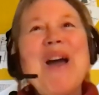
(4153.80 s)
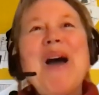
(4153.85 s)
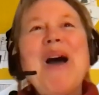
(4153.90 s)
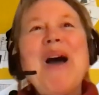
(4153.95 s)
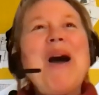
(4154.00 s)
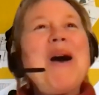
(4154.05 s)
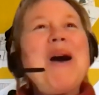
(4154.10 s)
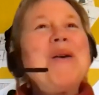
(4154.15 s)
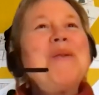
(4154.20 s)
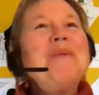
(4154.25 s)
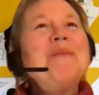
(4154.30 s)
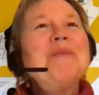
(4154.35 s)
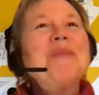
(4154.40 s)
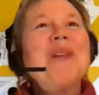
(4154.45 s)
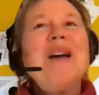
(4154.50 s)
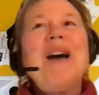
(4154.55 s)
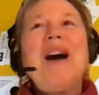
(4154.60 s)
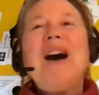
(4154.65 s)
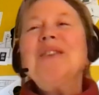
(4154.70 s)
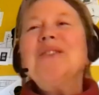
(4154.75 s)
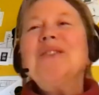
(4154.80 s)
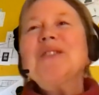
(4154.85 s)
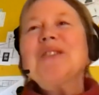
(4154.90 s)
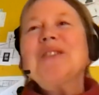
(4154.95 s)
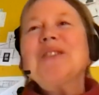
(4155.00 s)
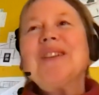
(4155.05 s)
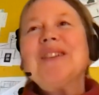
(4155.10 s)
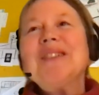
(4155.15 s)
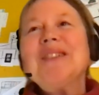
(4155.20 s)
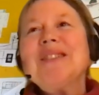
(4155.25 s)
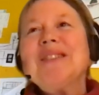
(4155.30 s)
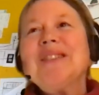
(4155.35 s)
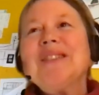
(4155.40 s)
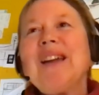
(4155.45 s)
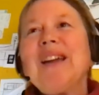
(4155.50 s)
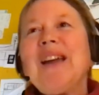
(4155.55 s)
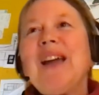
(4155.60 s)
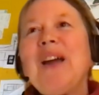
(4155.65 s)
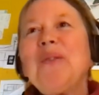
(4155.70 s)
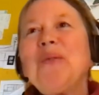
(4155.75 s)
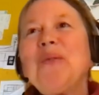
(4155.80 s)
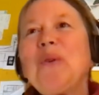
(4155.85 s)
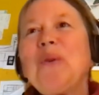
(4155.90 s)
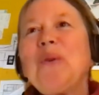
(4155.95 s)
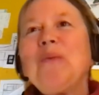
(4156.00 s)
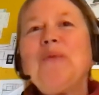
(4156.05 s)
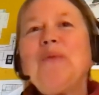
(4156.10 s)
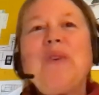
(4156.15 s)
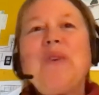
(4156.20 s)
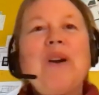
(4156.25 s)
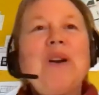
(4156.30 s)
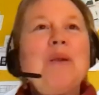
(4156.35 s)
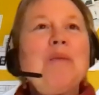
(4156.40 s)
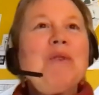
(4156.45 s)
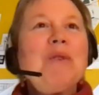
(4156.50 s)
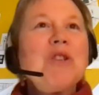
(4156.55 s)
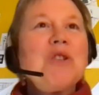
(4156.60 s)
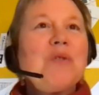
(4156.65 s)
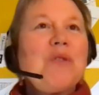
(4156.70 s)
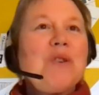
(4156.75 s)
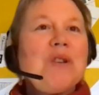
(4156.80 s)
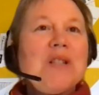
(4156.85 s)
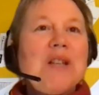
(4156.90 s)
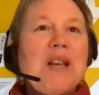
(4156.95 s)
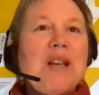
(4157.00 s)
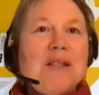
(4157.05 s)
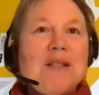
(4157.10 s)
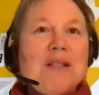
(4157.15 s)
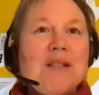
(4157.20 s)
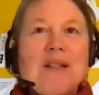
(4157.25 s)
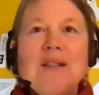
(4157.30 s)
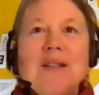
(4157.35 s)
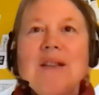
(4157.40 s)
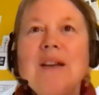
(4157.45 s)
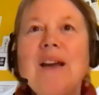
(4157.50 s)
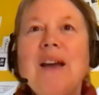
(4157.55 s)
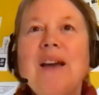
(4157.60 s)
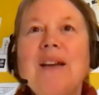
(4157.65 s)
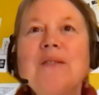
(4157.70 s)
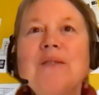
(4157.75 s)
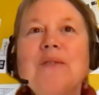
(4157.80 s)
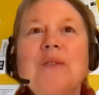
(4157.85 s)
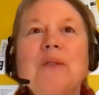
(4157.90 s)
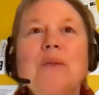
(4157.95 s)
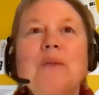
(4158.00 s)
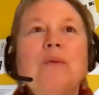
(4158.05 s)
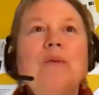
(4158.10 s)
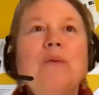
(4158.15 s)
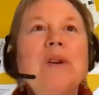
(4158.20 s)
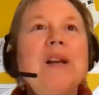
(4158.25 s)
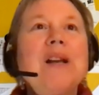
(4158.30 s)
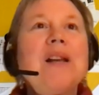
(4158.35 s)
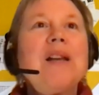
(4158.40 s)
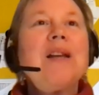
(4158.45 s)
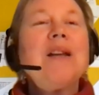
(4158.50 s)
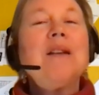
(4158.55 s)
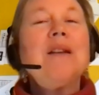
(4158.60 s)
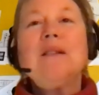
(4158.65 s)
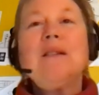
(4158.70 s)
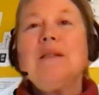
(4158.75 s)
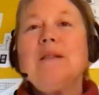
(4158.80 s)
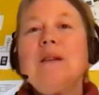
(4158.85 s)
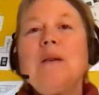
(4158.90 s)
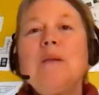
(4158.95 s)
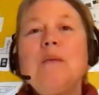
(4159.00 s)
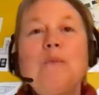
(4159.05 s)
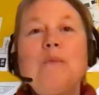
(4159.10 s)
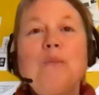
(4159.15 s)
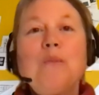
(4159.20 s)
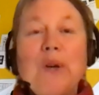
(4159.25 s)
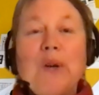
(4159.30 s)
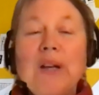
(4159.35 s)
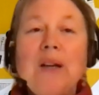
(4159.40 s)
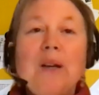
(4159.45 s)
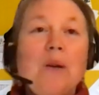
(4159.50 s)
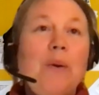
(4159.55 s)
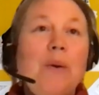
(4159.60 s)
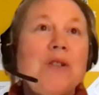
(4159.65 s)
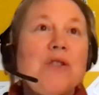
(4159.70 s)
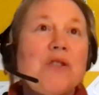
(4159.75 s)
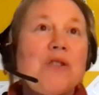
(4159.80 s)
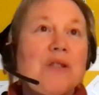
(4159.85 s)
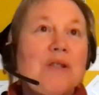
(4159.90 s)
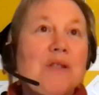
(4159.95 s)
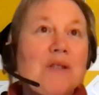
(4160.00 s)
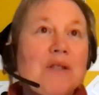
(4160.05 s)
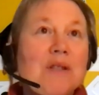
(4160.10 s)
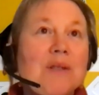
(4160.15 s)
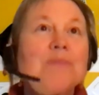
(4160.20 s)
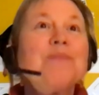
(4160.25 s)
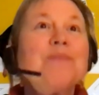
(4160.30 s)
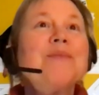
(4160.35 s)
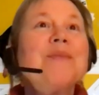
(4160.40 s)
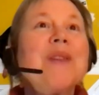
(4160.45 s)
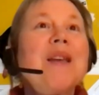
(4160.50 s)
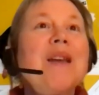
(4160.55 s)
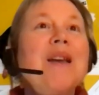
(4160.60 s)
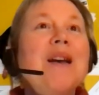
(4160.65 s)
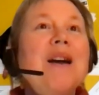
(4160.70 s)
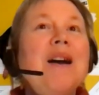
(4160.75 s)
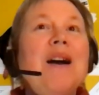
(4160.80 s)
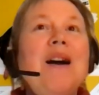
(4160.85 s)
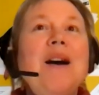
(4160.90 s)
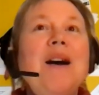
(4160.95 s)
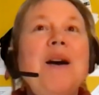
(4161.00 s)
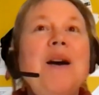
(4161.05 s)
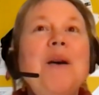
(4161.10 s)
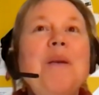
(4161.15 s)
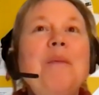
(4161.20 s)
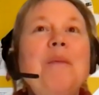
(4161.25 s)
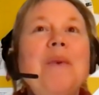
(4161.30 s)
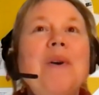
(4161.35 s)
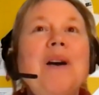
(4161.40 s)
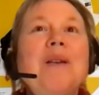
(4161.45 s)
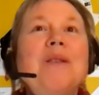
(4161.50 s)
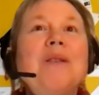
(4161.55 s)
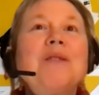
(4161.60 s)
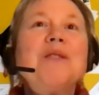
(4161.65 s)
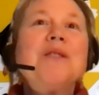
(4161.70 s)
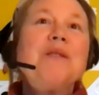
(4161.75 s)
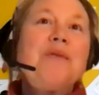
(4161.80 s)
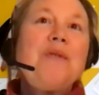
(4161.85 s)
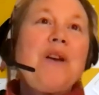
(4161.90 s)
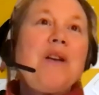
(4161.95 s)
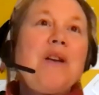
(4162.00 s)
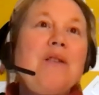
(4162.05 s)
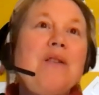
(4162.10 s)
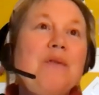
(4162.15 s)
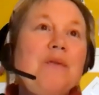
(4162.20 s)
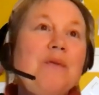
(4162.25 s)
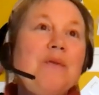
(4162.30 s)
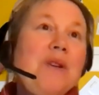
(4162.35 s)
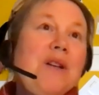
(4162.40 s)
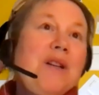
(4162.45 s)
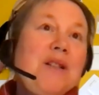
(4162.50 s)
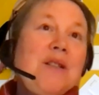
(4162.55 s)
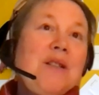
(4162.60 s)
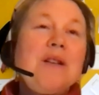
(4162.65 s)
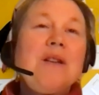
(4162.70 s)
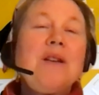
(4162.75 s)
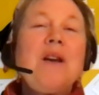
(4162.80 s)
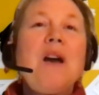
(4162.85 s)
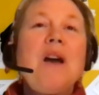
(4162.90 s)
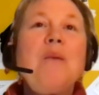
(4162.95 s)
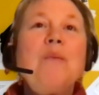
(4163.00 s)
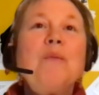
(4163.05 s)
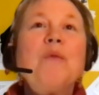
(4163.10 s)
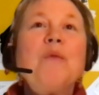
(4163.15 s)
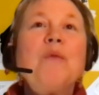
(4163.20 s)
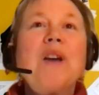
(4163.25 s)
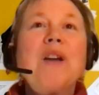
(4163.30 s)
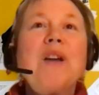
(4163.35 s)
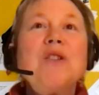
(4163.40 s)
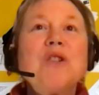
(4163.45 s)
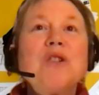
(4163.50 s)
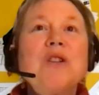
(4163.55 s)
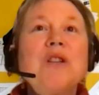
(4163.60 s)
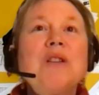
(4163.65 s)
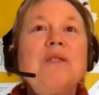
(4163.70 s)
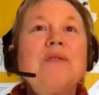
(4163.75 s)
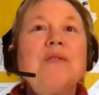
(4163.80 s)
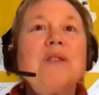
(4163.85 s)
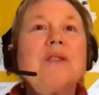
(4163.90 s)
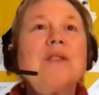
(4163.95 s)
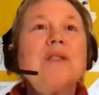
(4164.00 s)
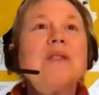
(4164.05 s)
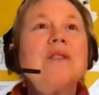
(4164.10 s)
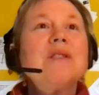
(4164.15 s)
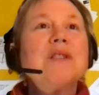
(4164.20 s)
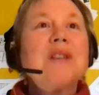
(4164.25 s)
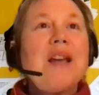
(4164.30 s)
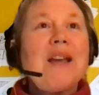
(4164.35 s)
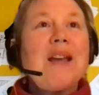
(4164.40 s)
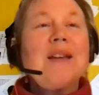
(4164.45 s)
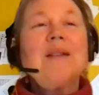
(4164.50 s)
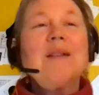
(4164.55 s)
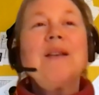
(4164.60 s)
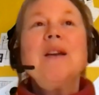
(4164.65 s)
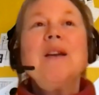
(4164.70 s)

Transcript: I'd just like to thank everyone very much for attending and for really brilliant questions, and to Fay and Judy for saying,